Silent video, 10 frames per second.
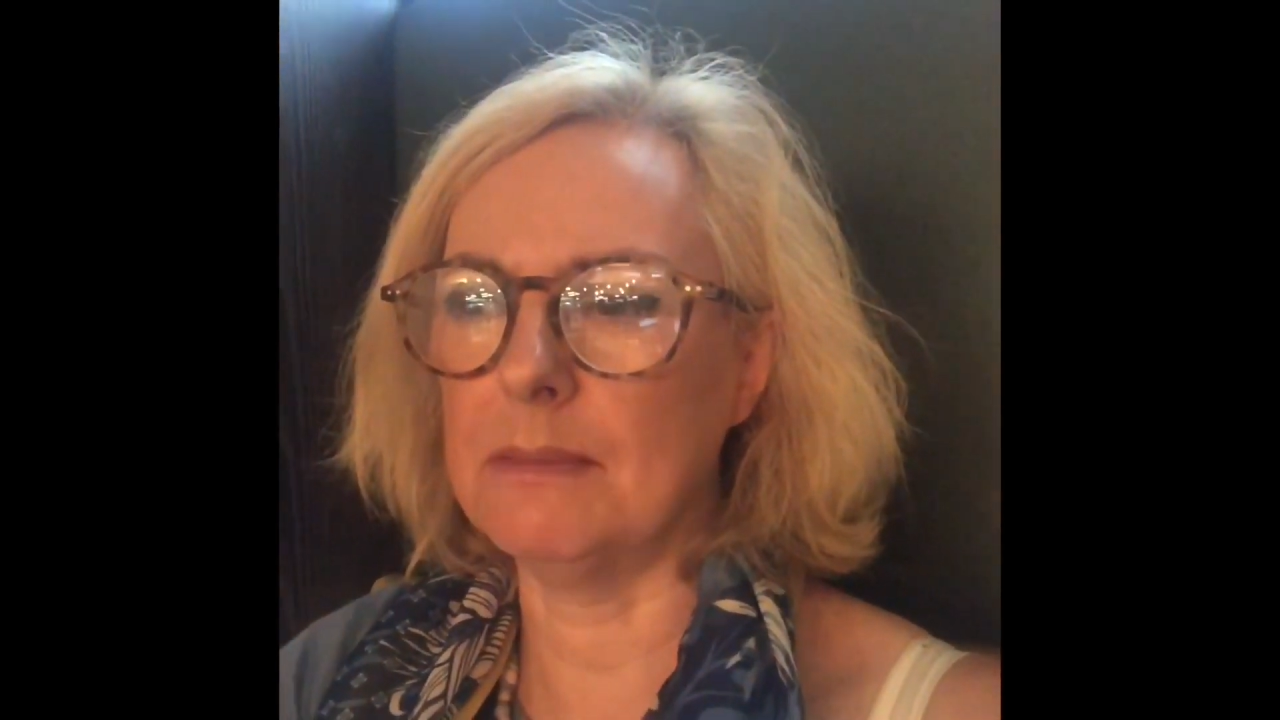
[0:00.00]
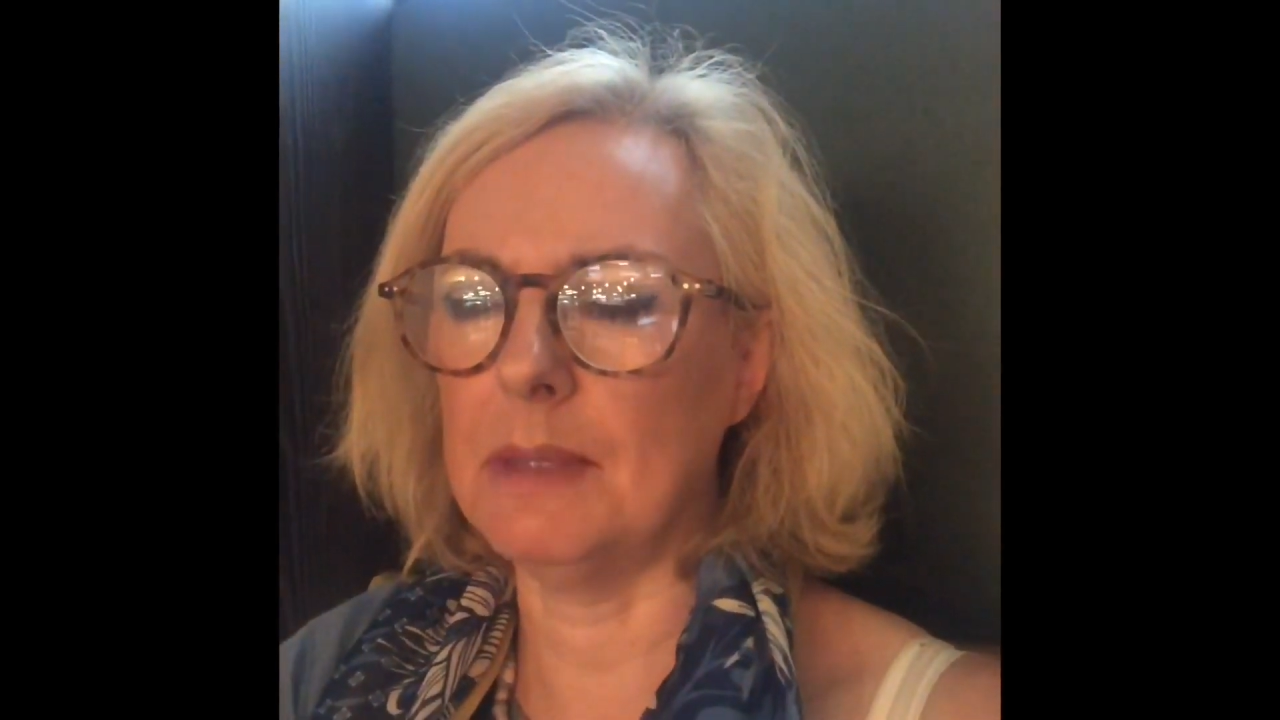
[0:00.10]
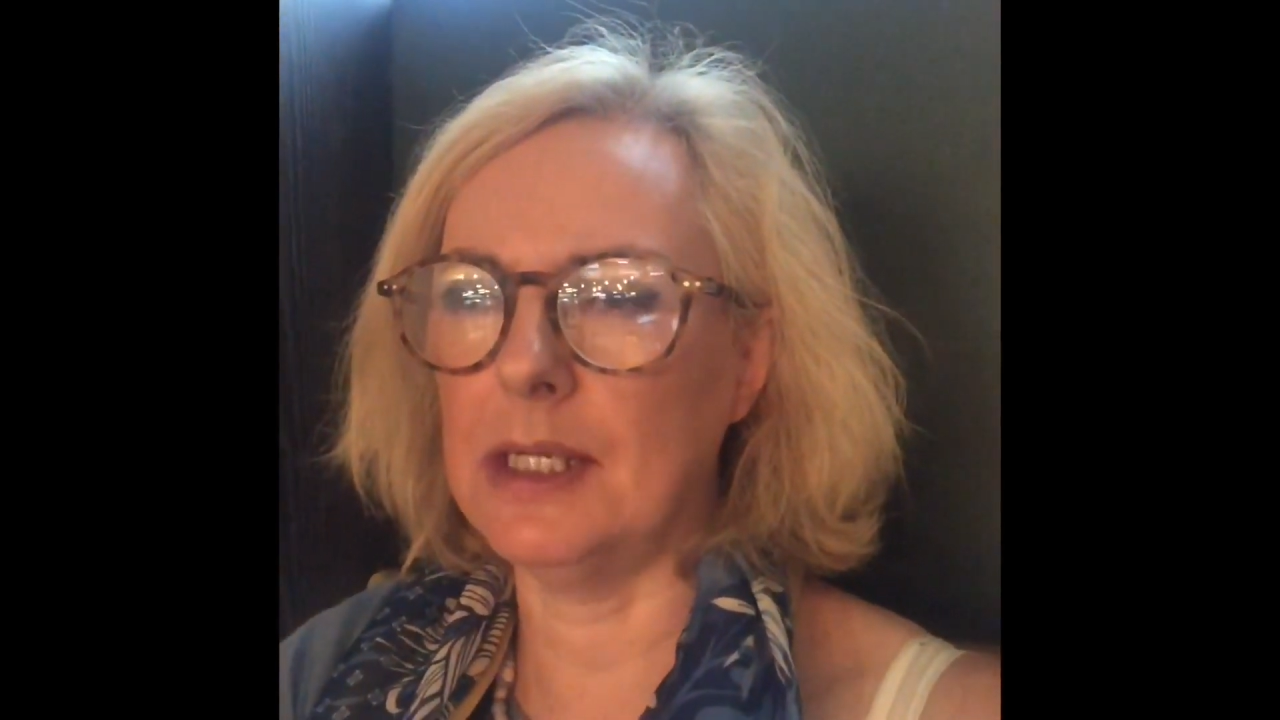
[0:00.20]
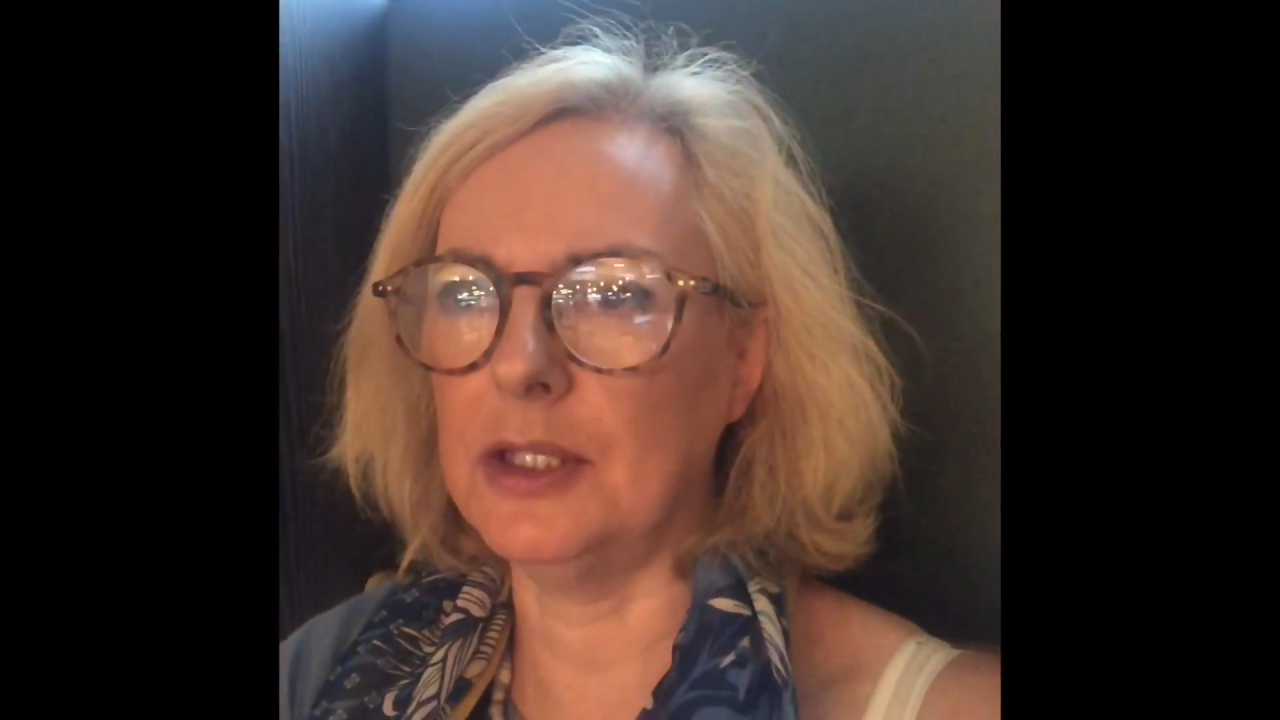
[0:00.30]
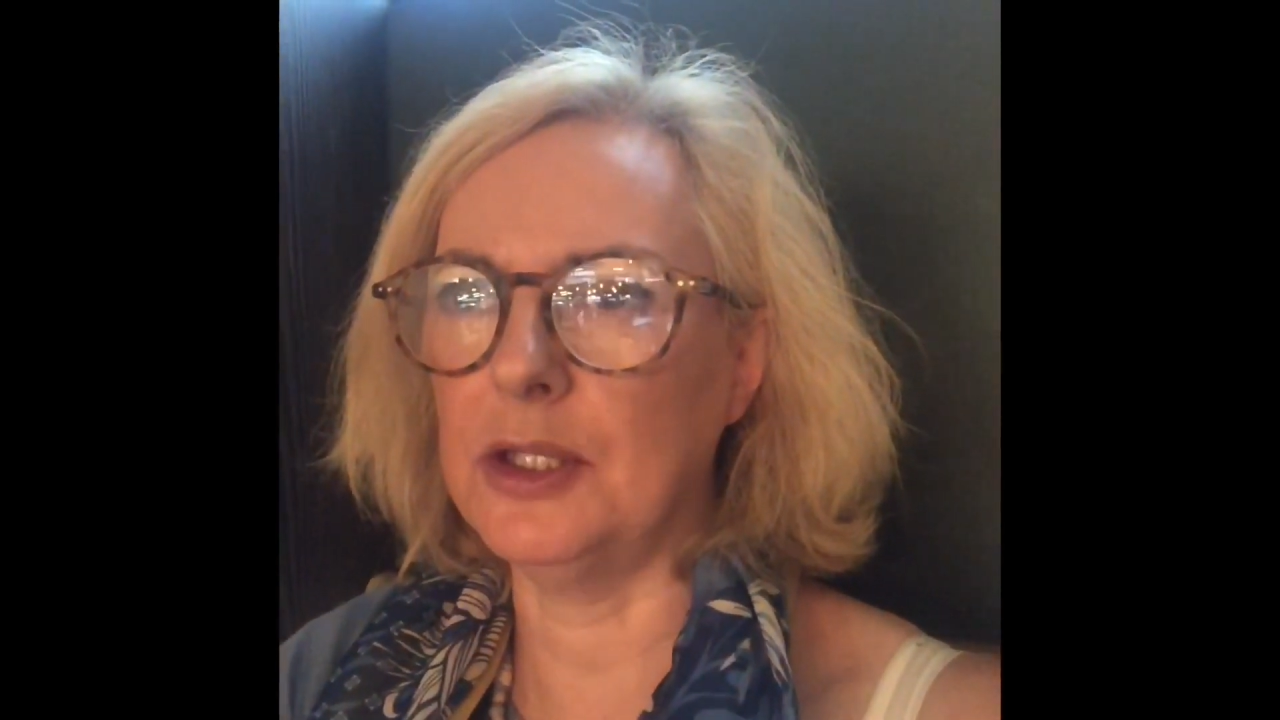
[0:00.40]

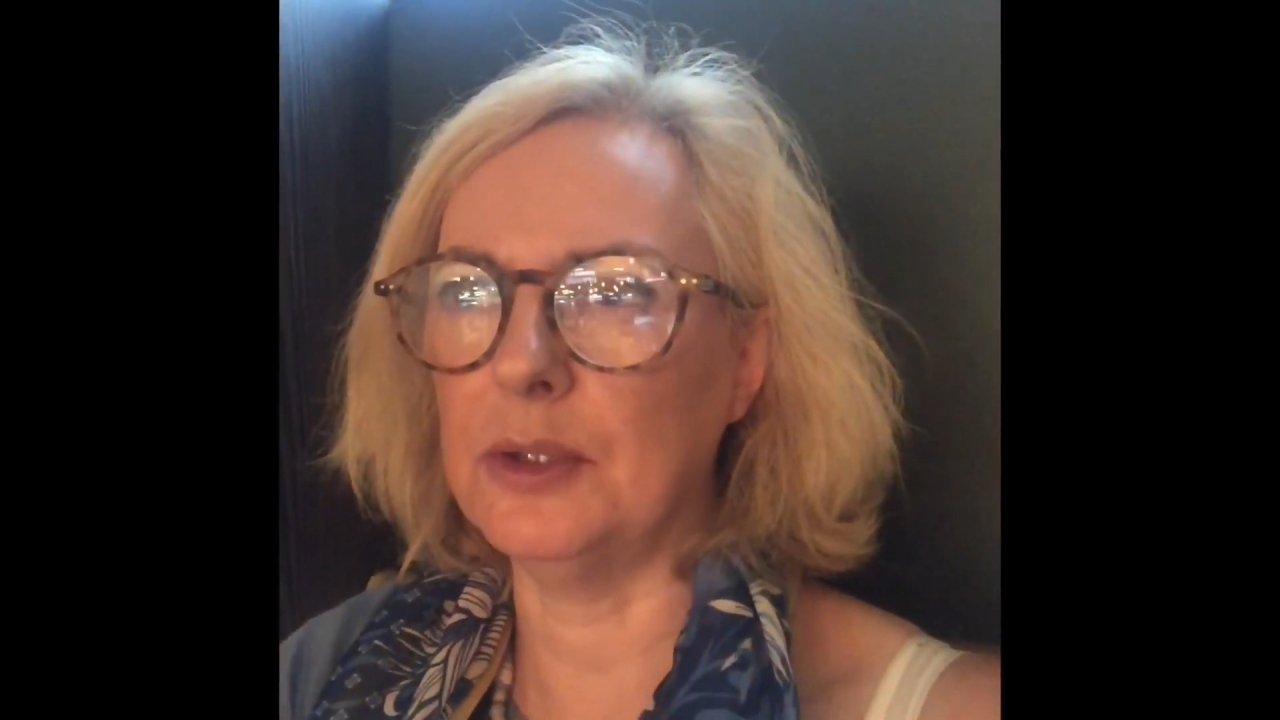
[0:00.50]
menu.